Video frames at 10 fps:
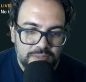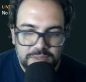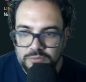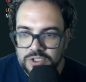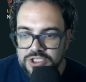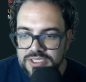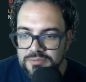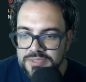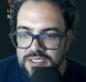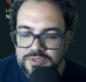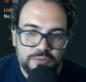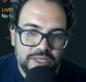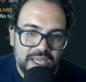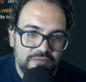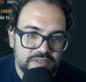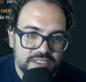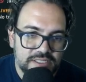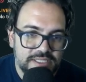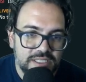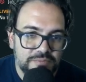watch some teams that we haven't
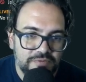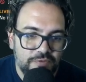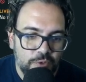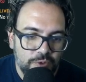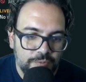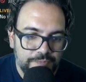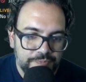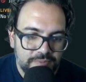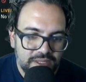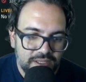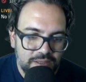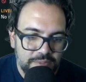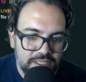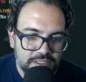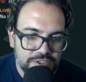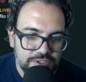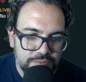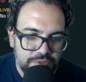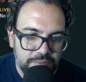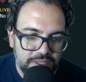seen before coming into the
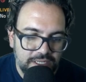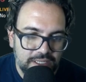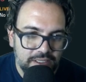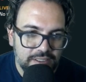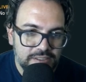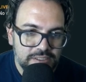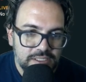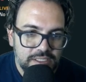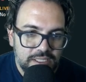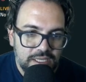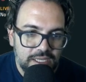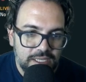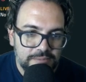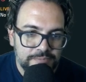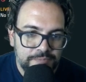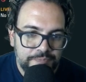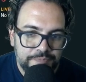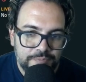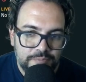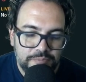Premier League. But
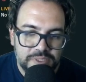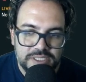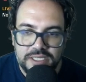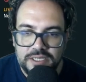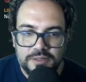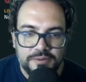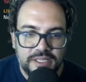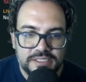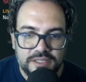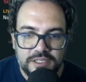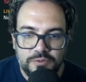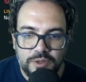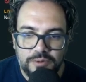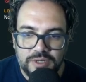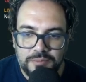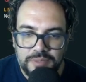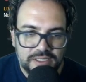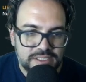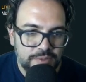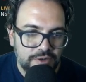yeah, that's I think where we will come back
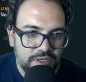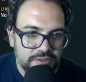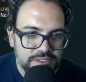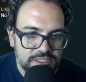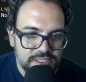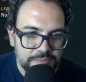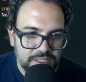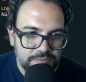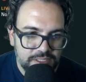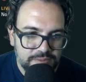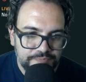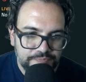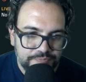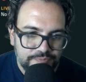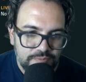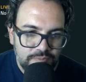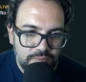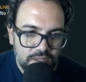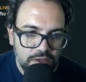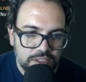somewhere around September,
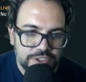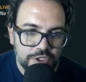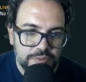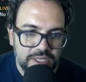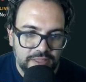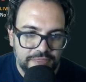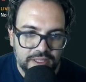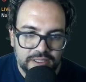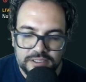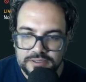October, I think,